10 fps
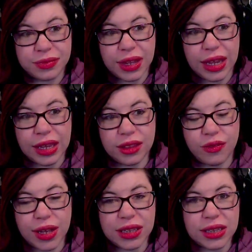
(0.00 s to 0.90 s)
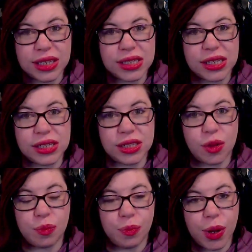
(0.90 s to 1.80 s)
And the fact that this is
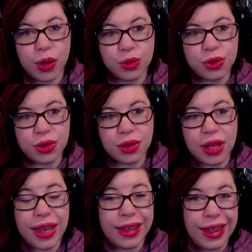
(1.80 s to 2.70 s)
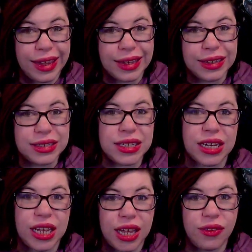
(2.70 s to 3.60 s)
both, and
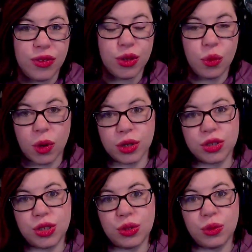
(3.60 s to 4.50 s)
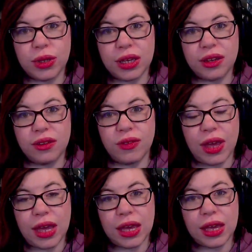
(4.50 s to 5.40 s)
if you were to give
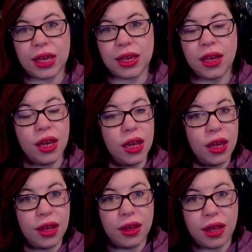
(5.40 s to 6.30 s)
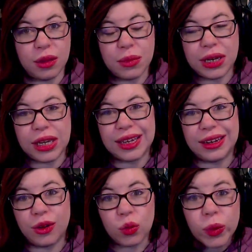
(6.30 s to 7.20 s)
a a
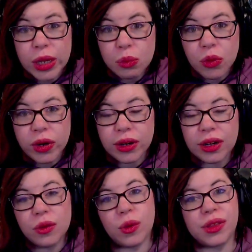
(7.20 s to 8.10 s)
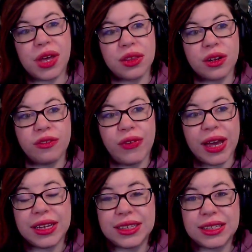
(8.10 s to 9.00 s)
minion reborn with other
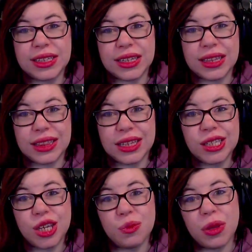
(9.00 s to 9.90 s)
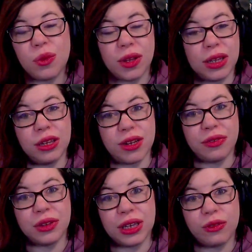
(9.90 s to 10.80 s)
effects. This could be one that you
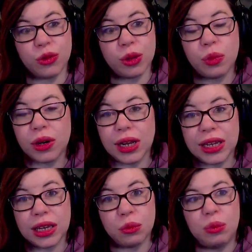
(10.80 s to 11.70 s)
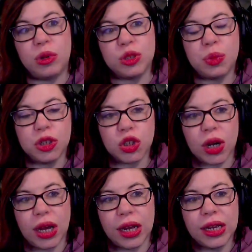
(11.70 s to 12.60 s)
definitely give reborn and get multiple
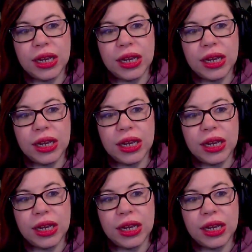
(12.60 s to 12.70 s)
draw.